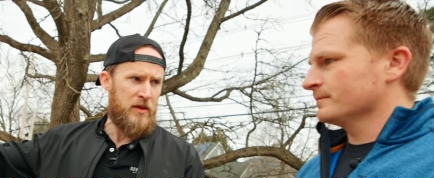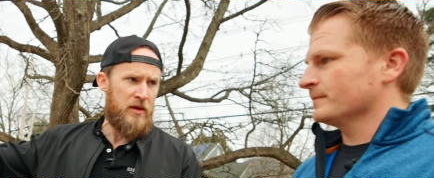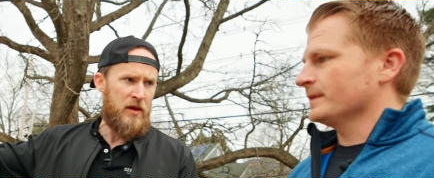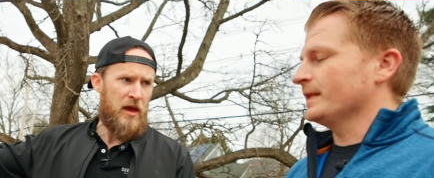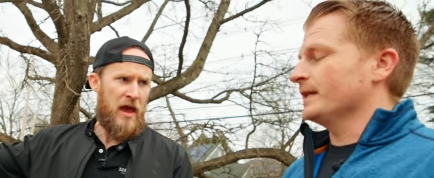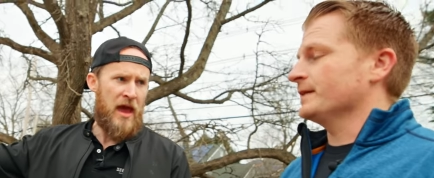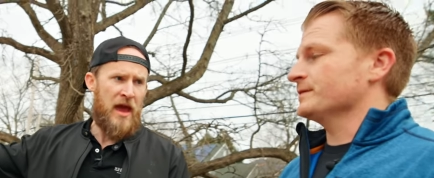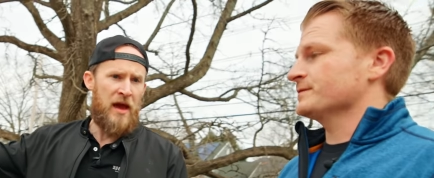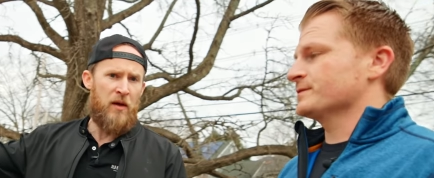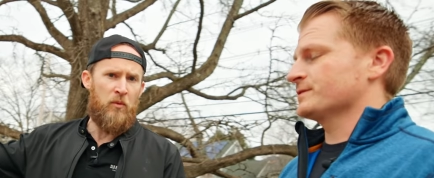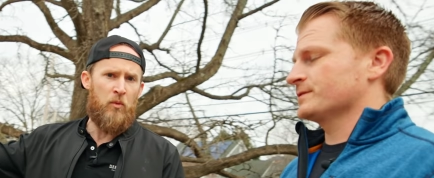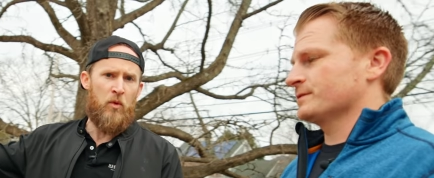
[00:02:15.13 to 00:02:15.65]

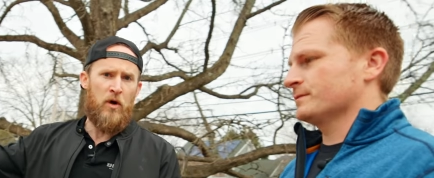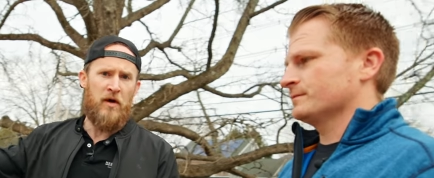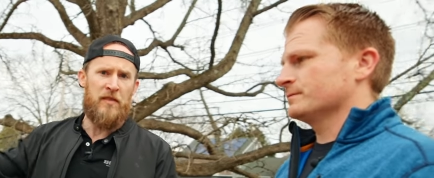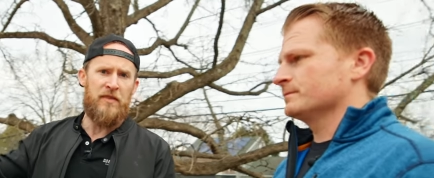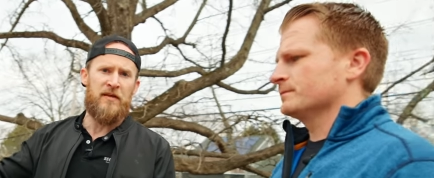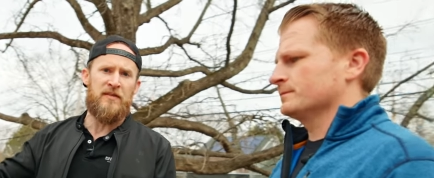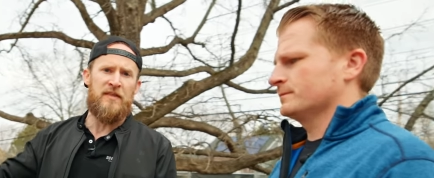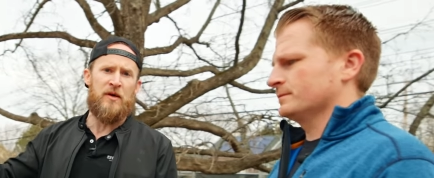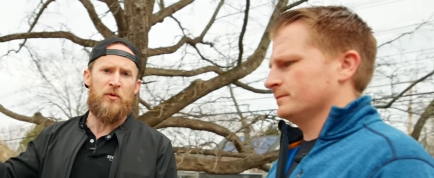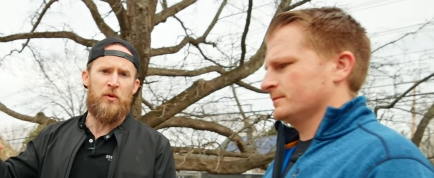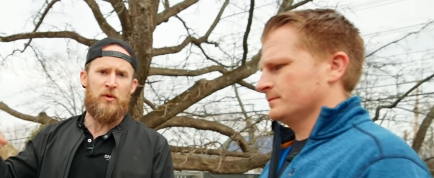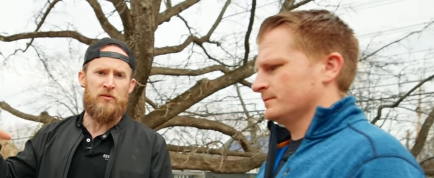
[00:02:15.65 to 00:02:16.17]
Speaker 1: Yes. And one
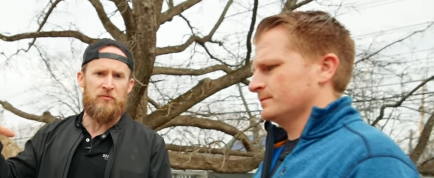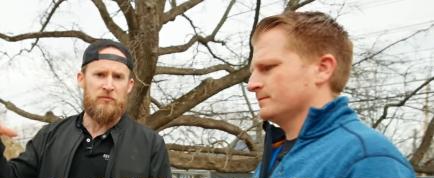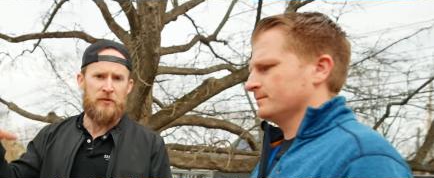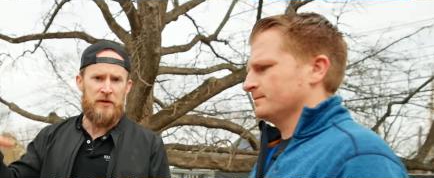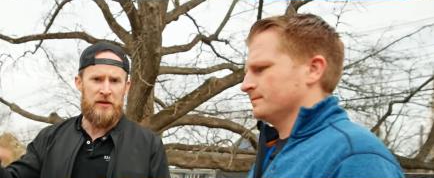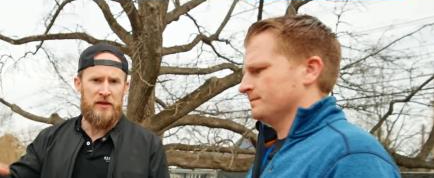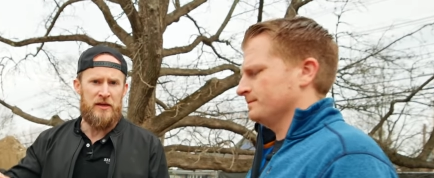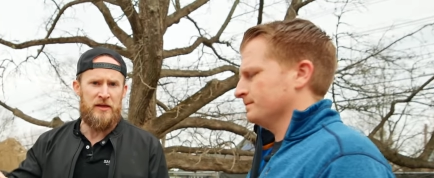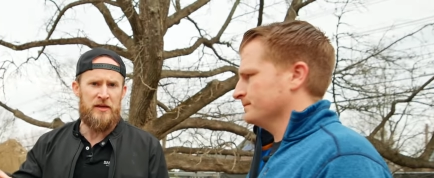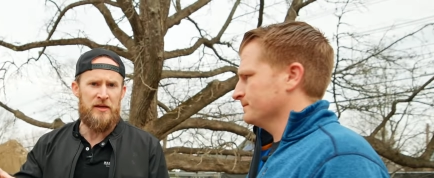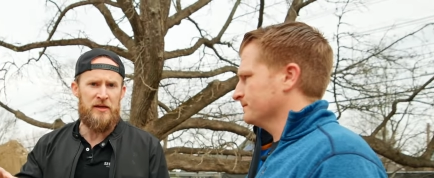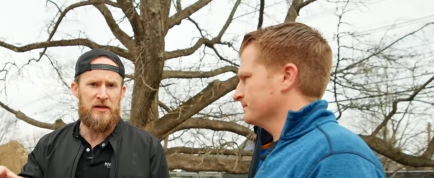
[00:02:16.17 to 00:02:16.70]
thing that we're
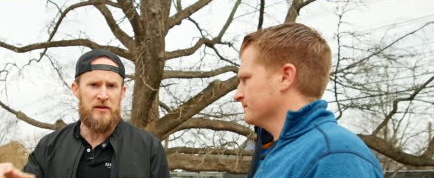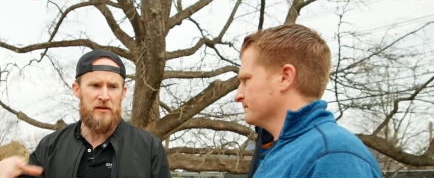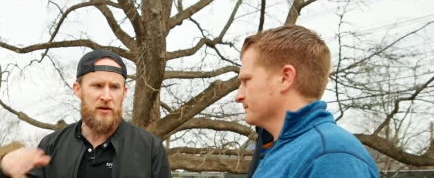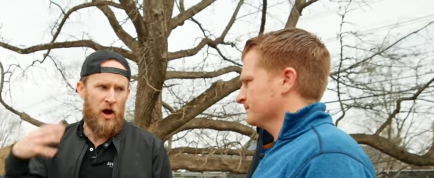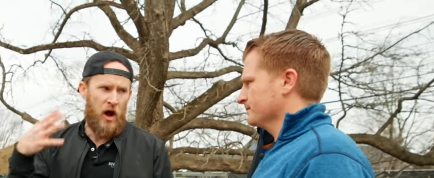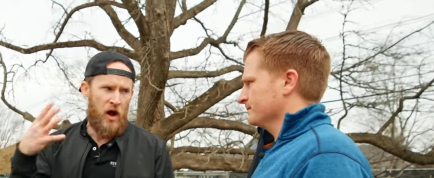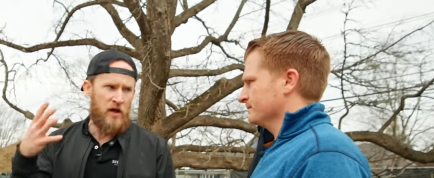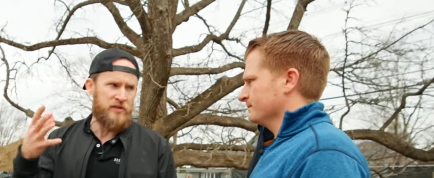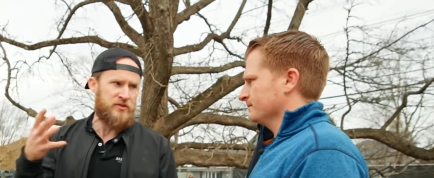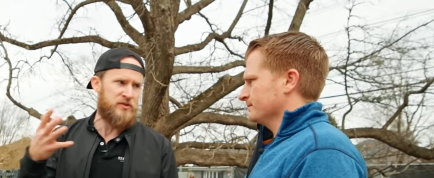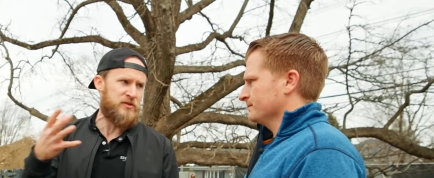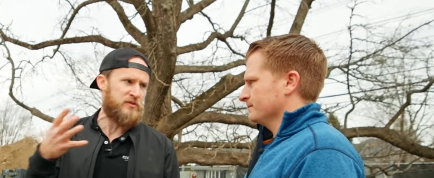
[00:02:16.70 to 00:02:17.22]
really
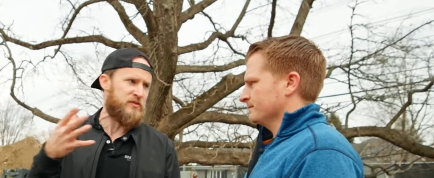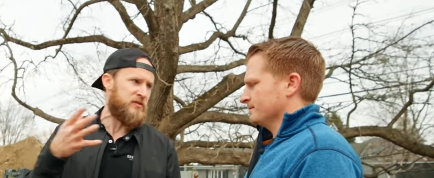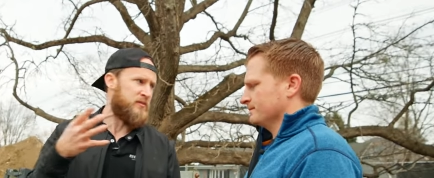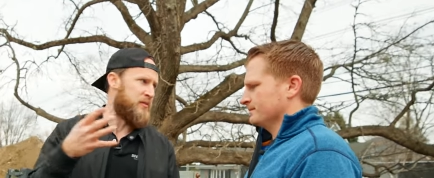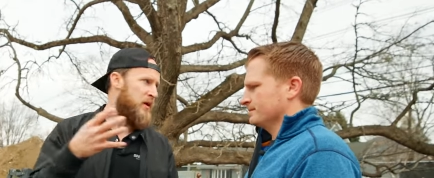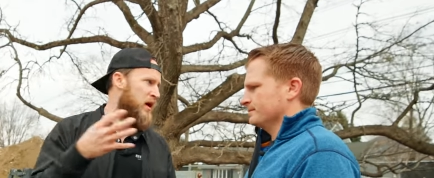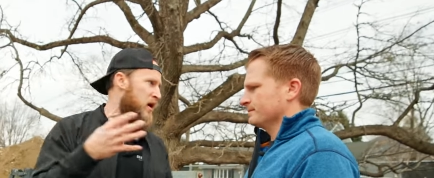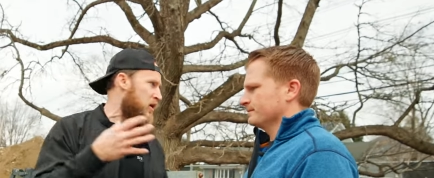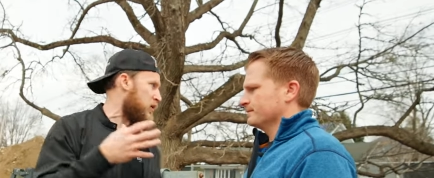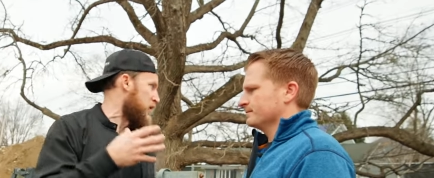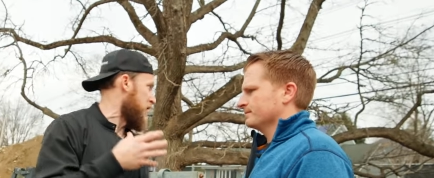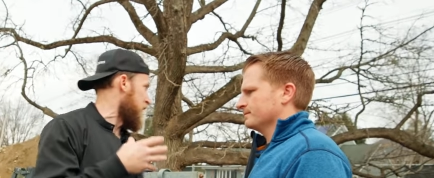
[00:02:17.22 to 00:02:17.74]
conscious
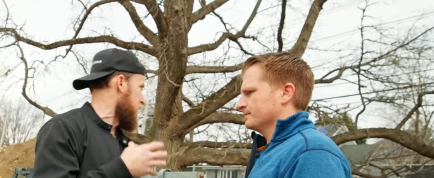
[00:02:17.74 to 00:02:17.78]
about